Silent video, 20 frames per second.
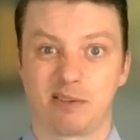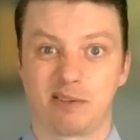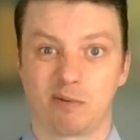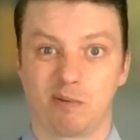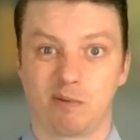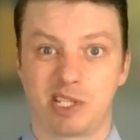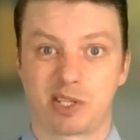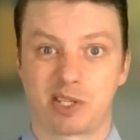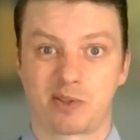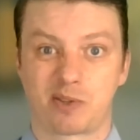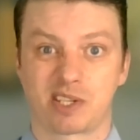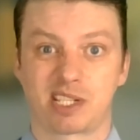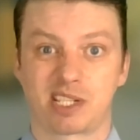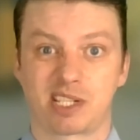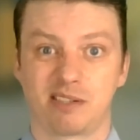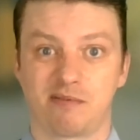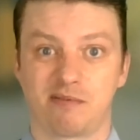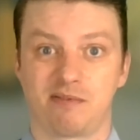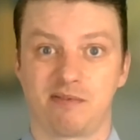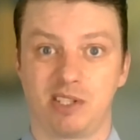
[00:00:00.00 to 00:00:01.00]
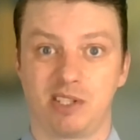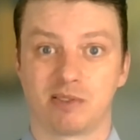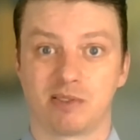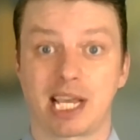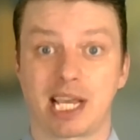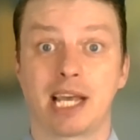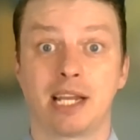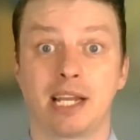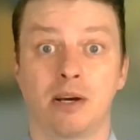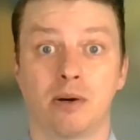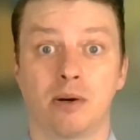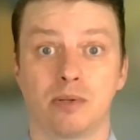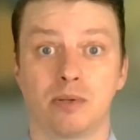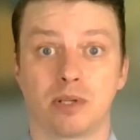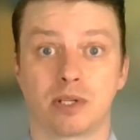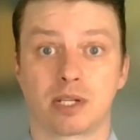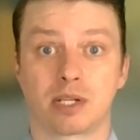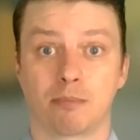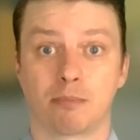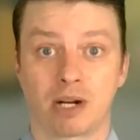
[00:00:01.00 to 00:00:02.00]
restrictive, Ted
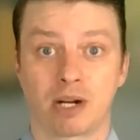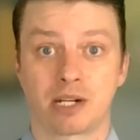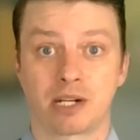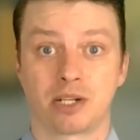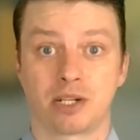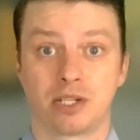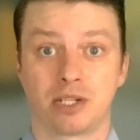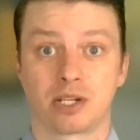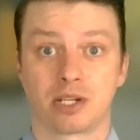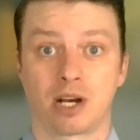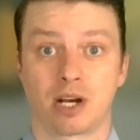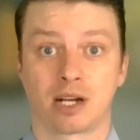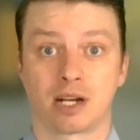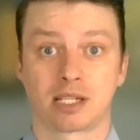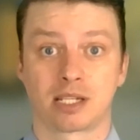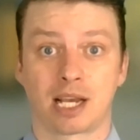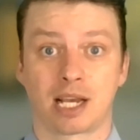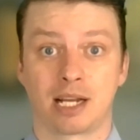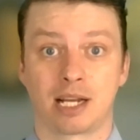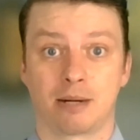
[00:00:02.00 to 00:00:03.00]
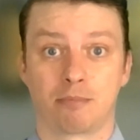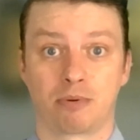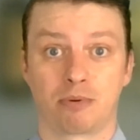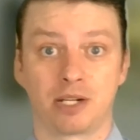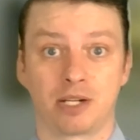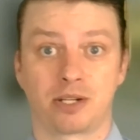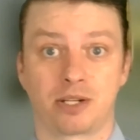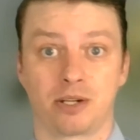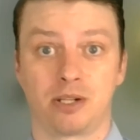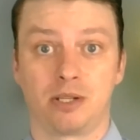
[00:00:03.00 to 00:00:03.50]
hose compression socks kind of pressure.